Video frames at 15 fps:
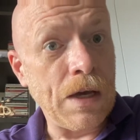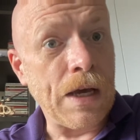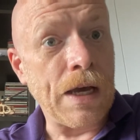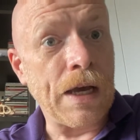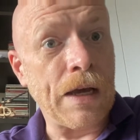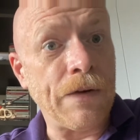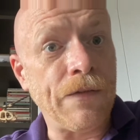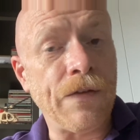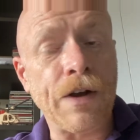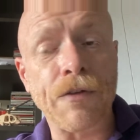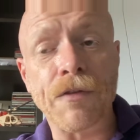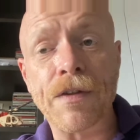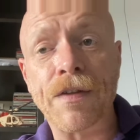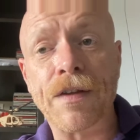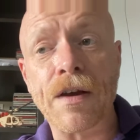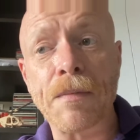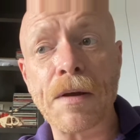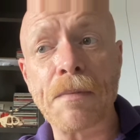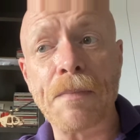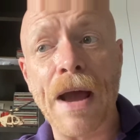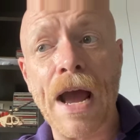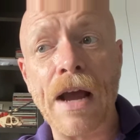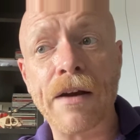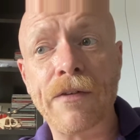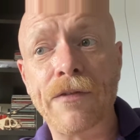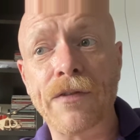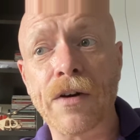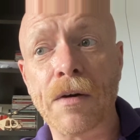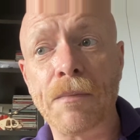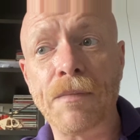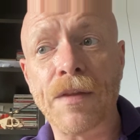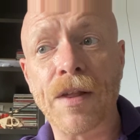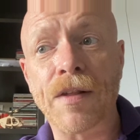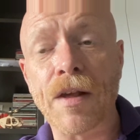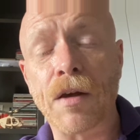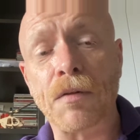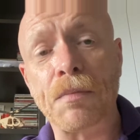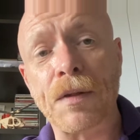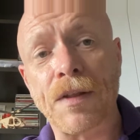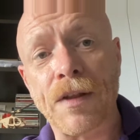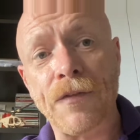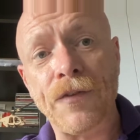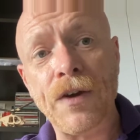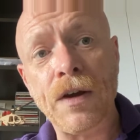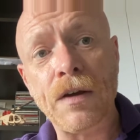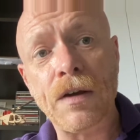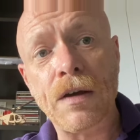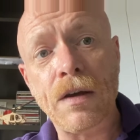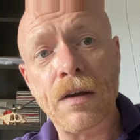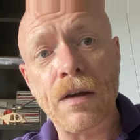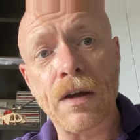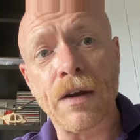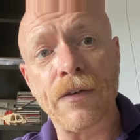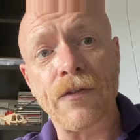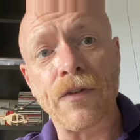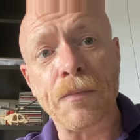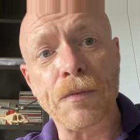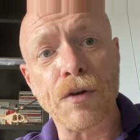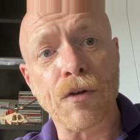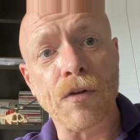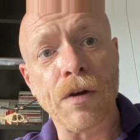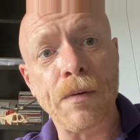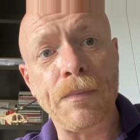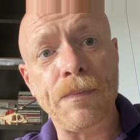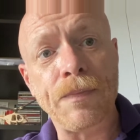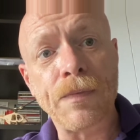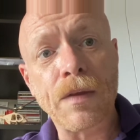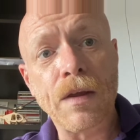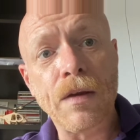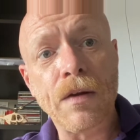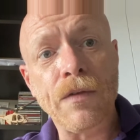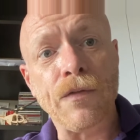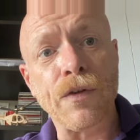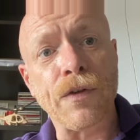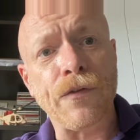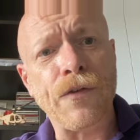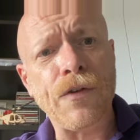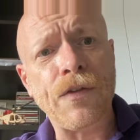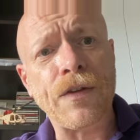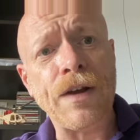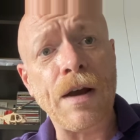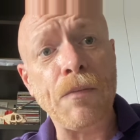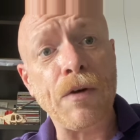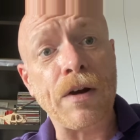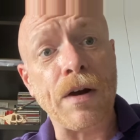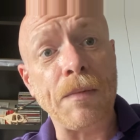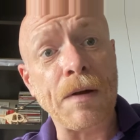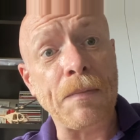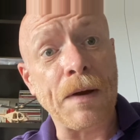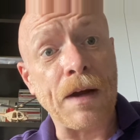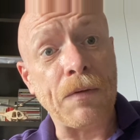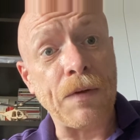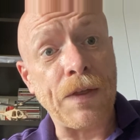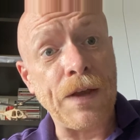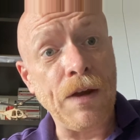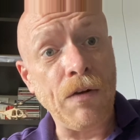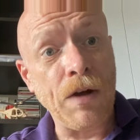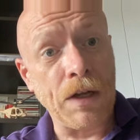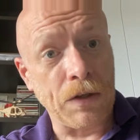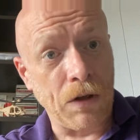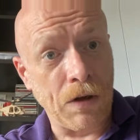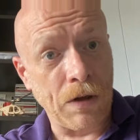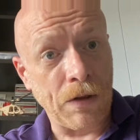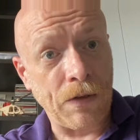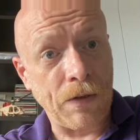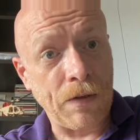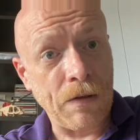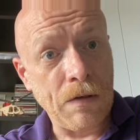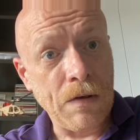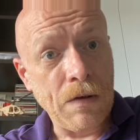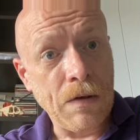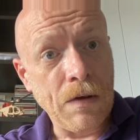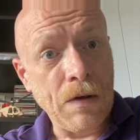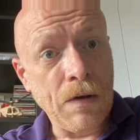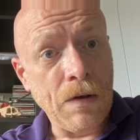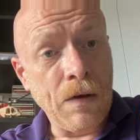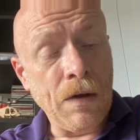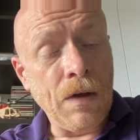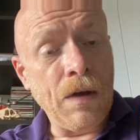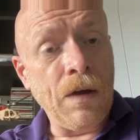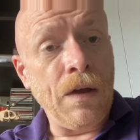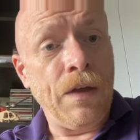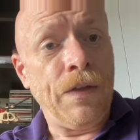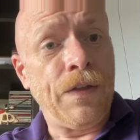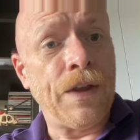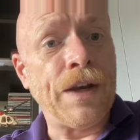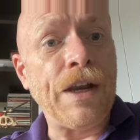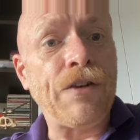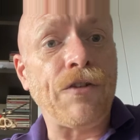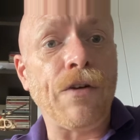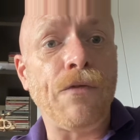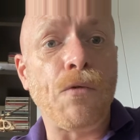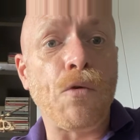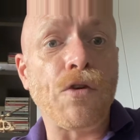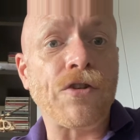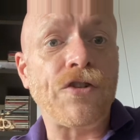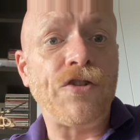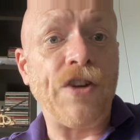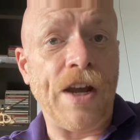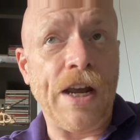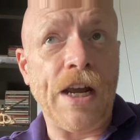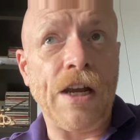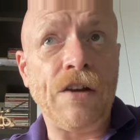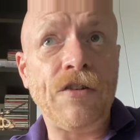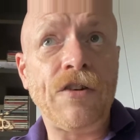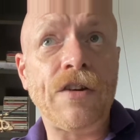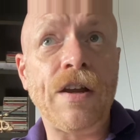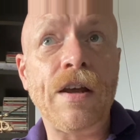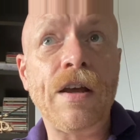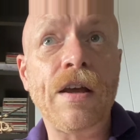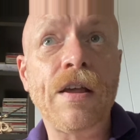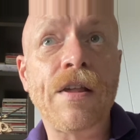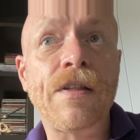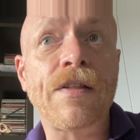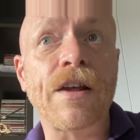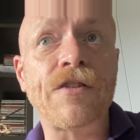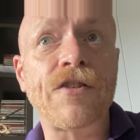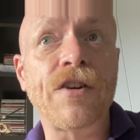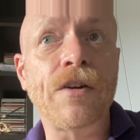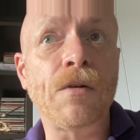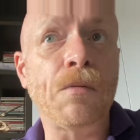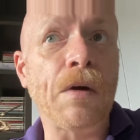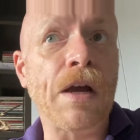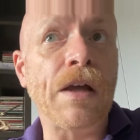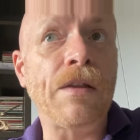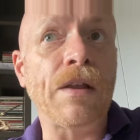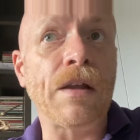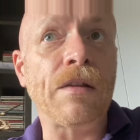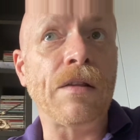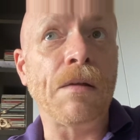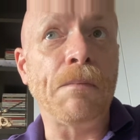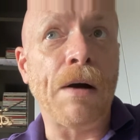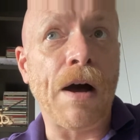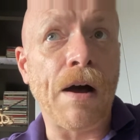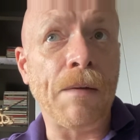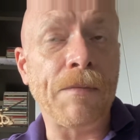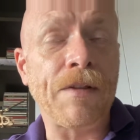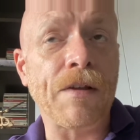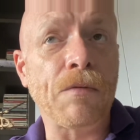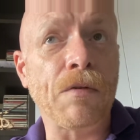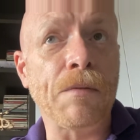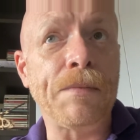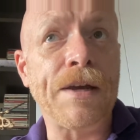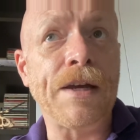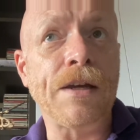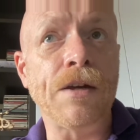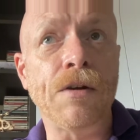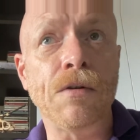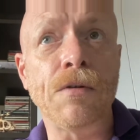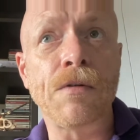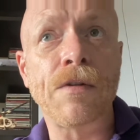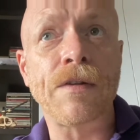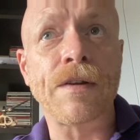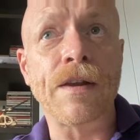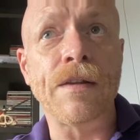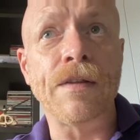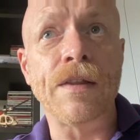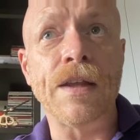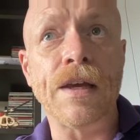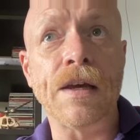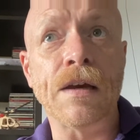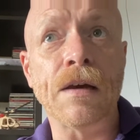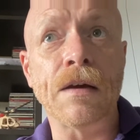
and veterans coming back from the South Pacific and from Europe for the first time were coming back with hearing loss. The nature of war changed such in a way that the bombs that were being used and the